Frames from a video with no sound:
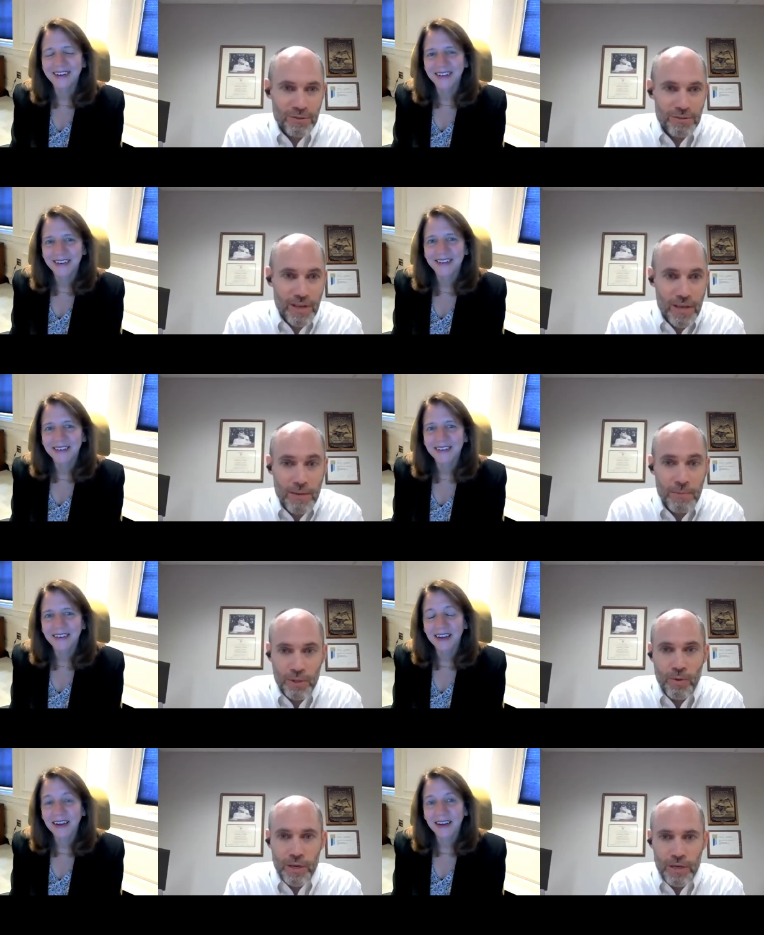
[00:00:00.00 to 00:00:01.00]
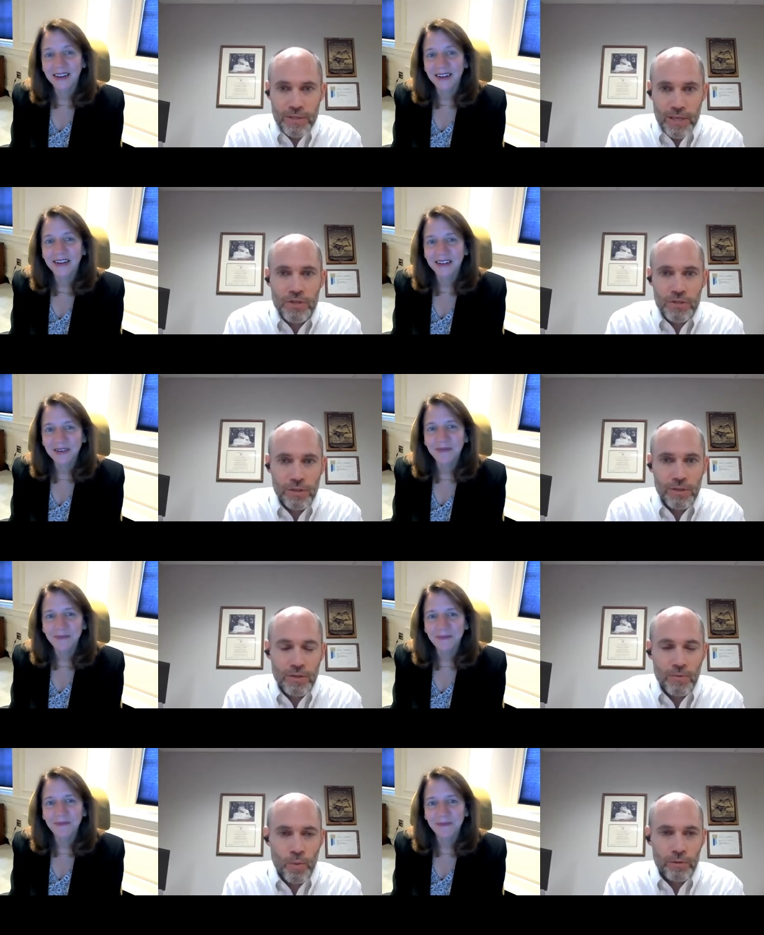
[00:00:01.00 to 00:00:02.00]
Speaker 1: to, to him and the
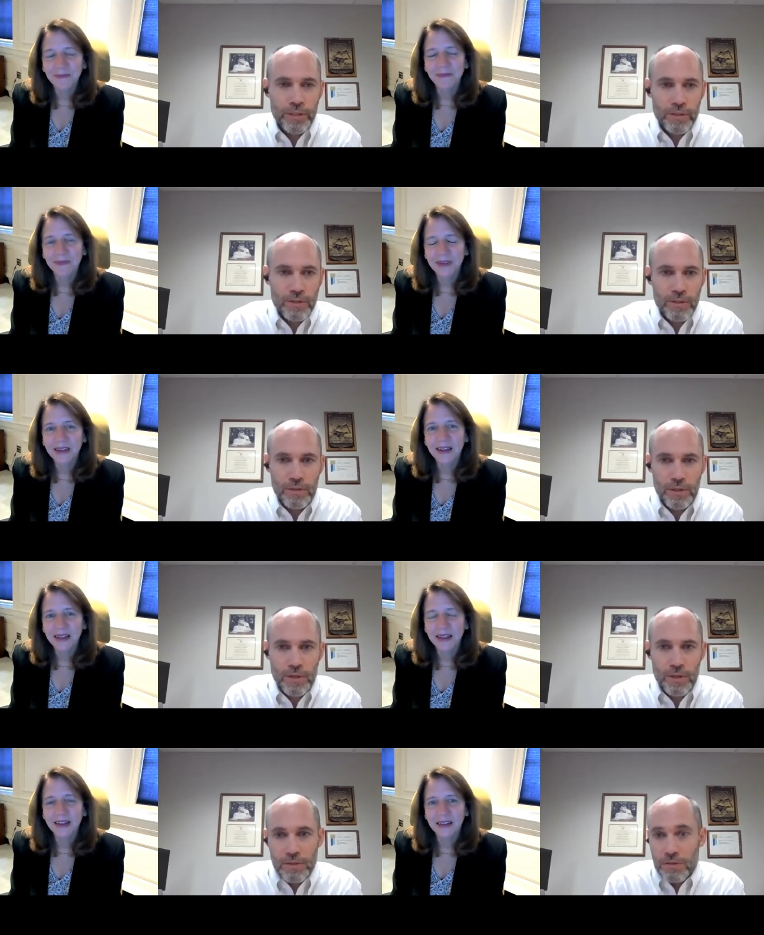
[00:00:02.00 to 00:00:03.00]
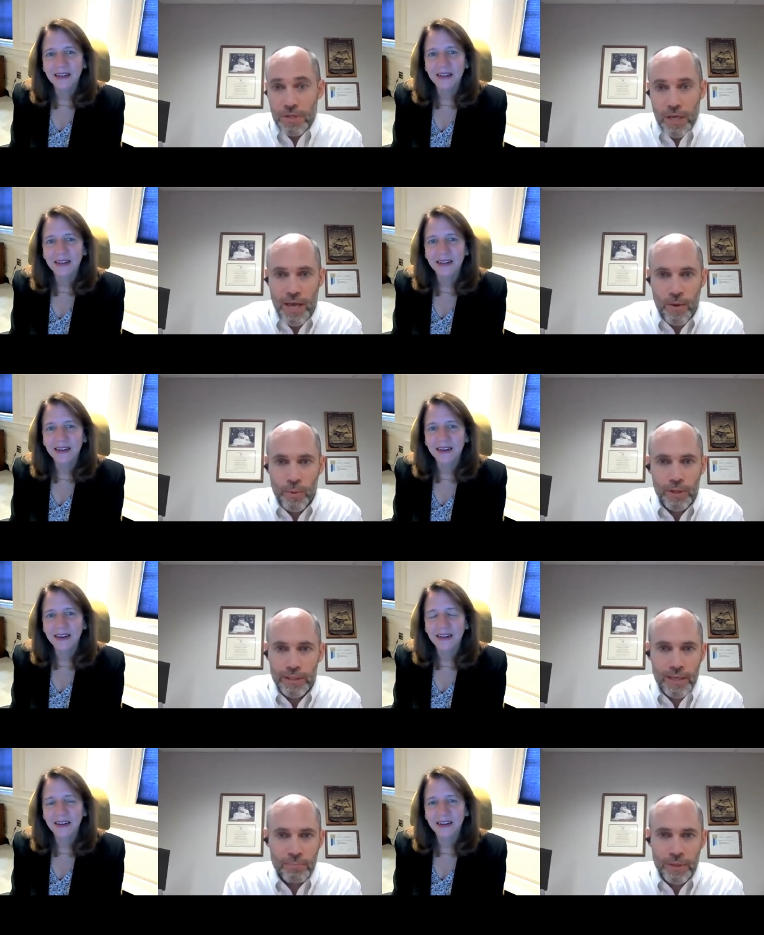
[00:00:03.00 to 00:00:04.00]
organization willing to to say, yeah, we
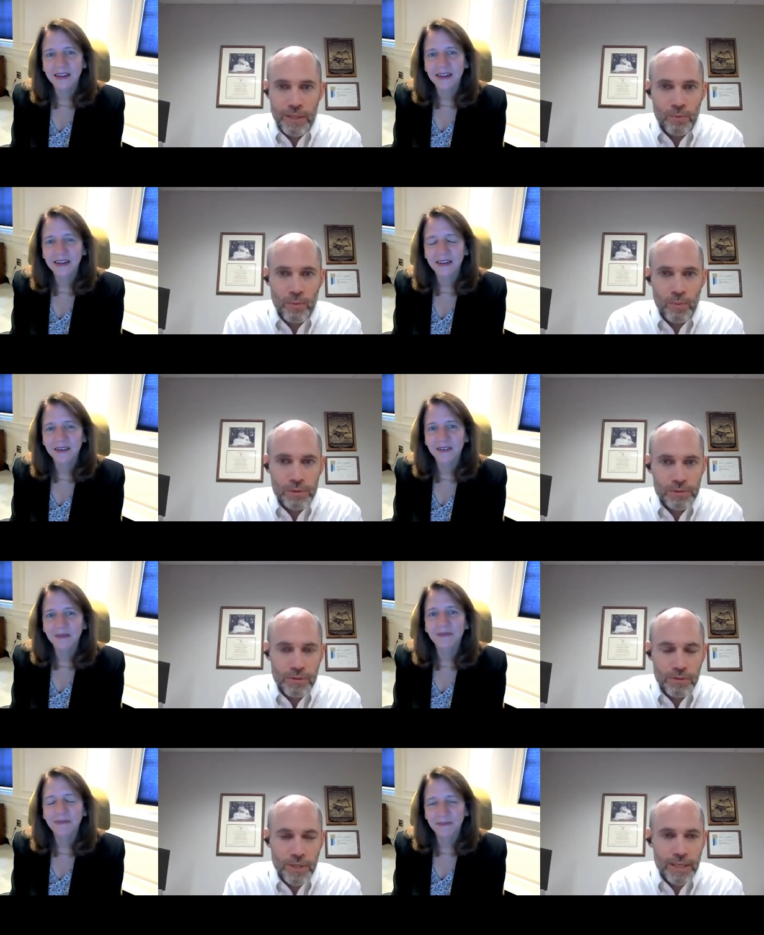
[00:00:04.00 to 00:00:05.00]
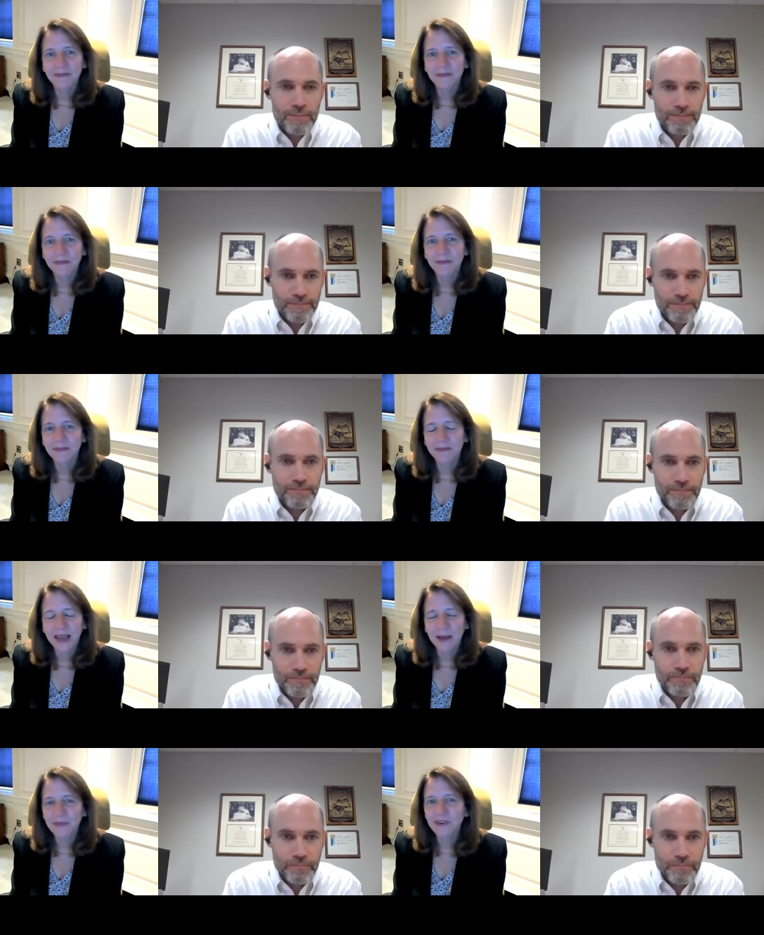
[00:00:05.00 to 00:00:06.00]
like that plan. We're willing to do that.
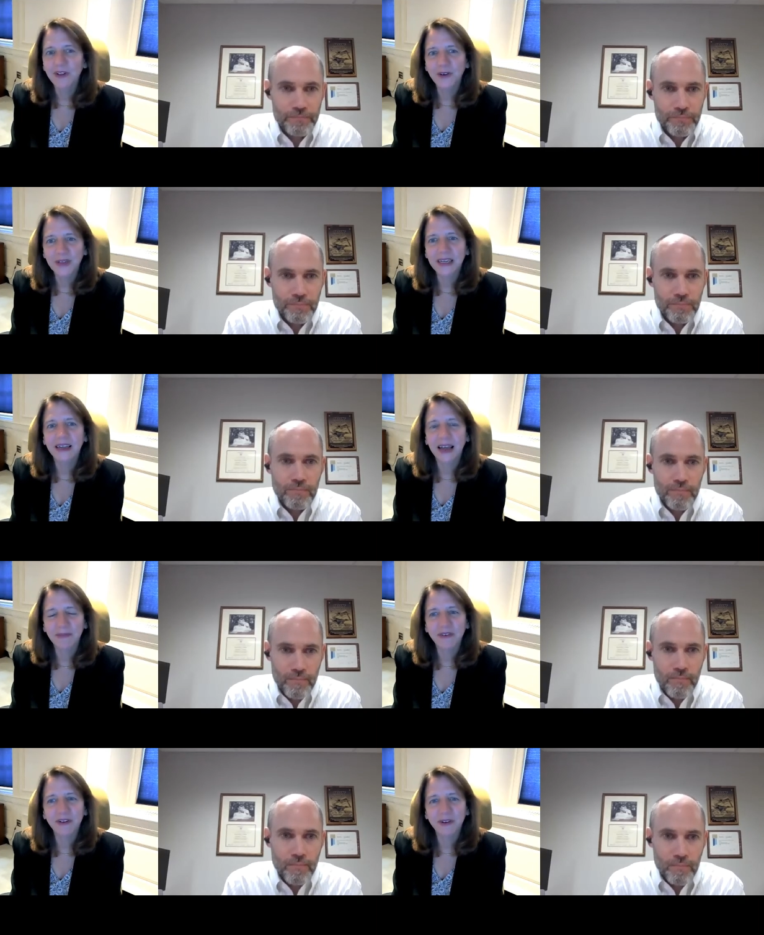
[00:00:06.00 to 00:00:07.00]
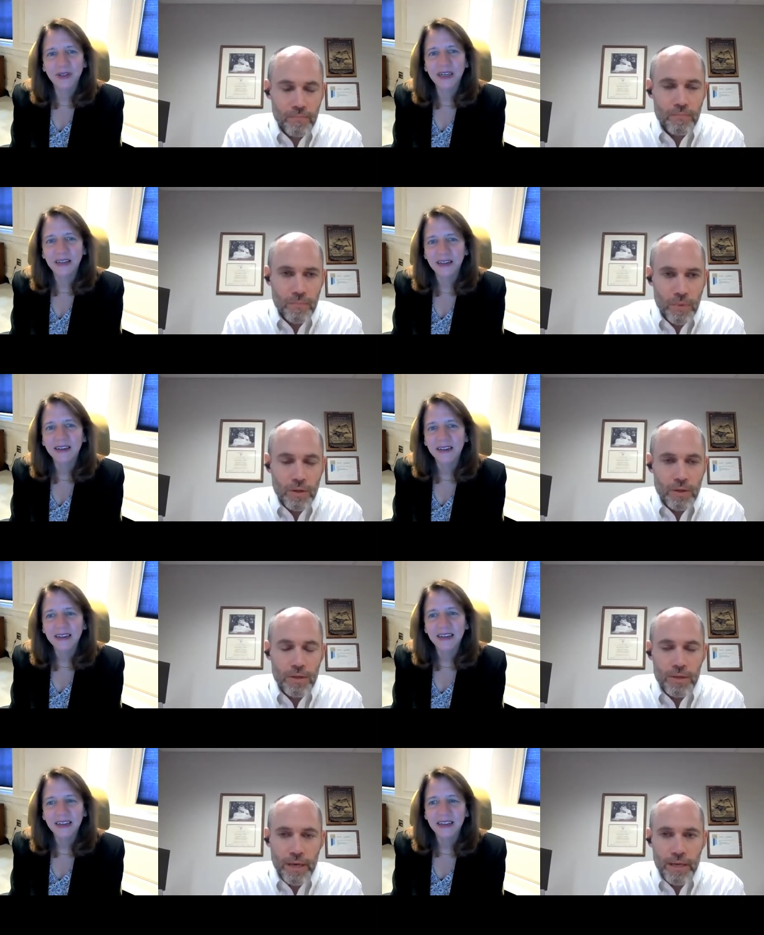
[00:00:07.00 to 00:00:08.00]
Speaker 2: Absolutely. Absolutely.
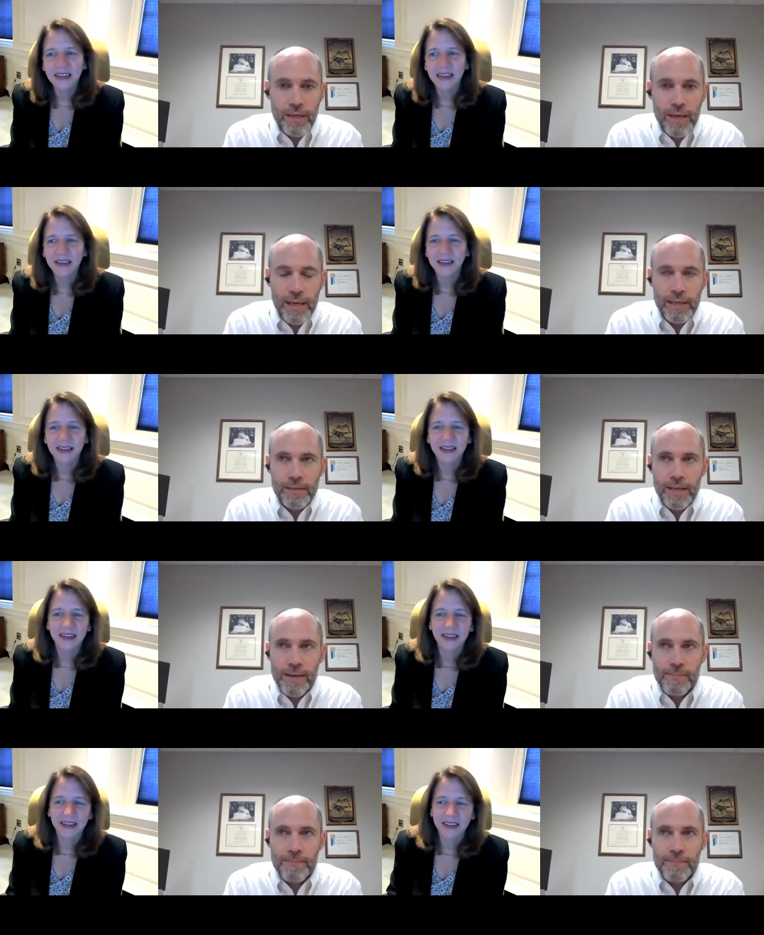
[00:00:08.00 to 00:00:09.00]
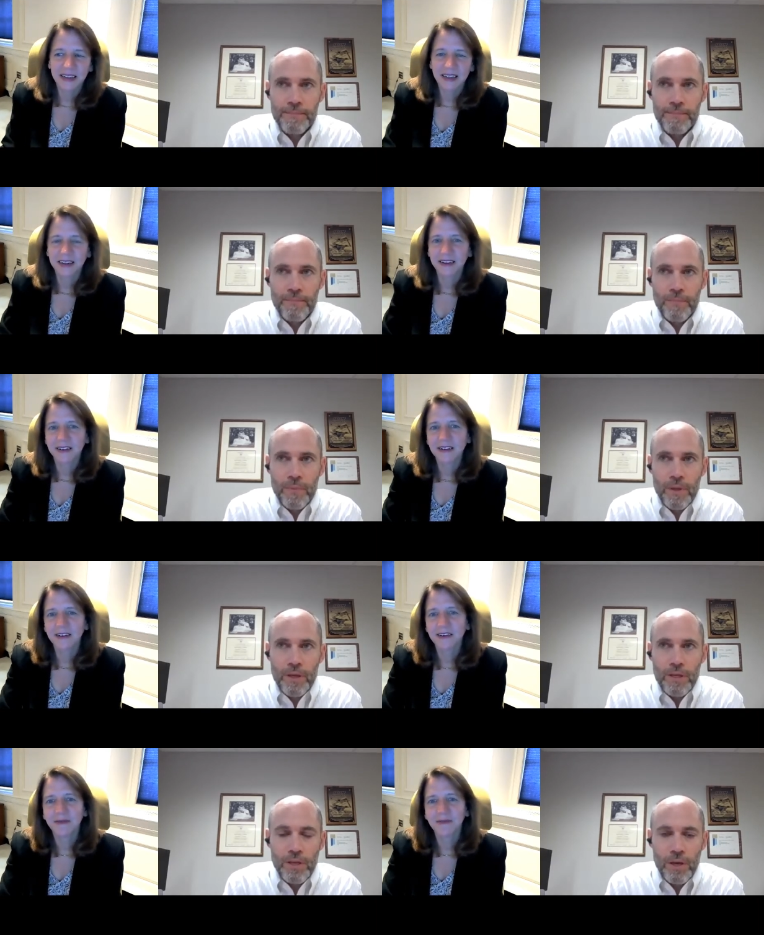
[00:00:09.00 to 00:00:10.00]
Speaker 1: Yeah. And um
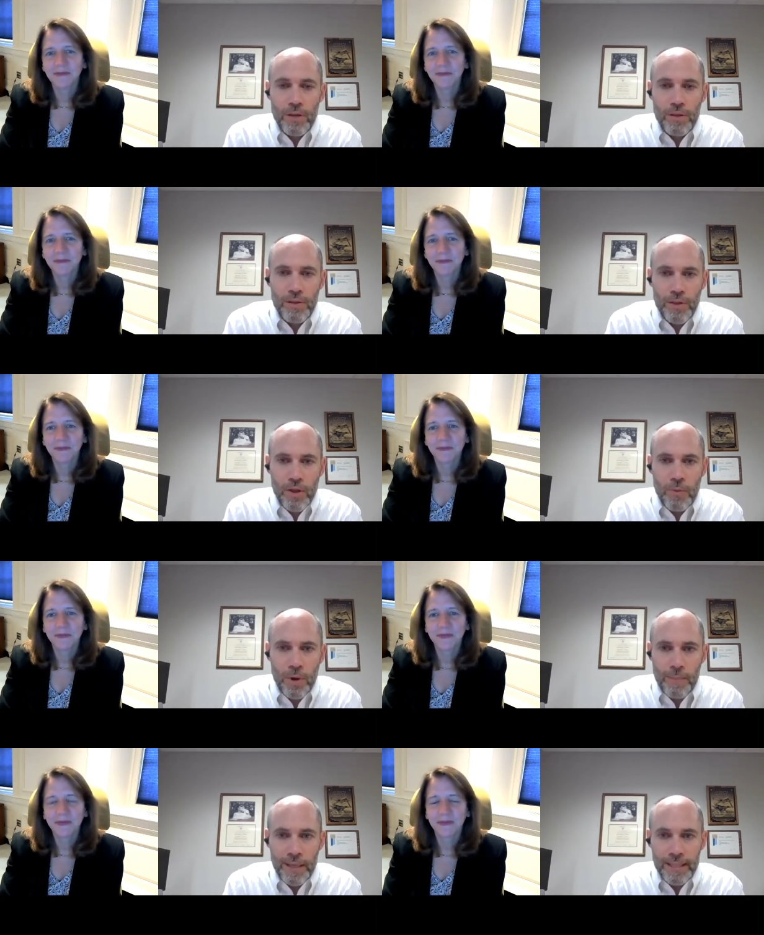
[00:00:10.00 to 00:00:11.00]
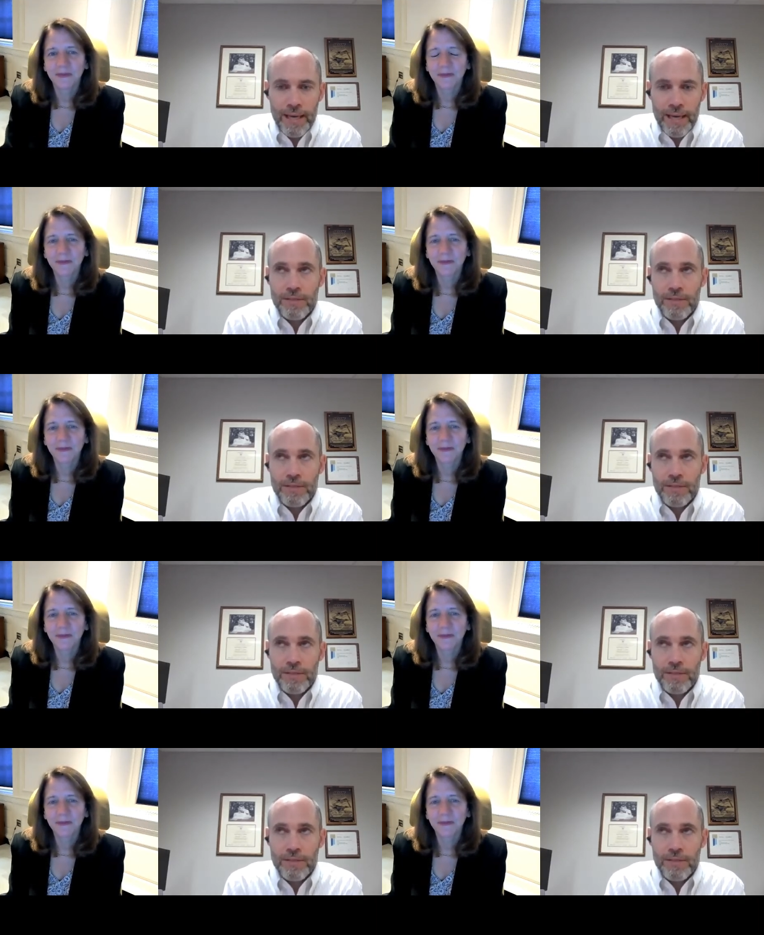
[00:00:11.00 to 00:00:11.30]
yeah, the other part about that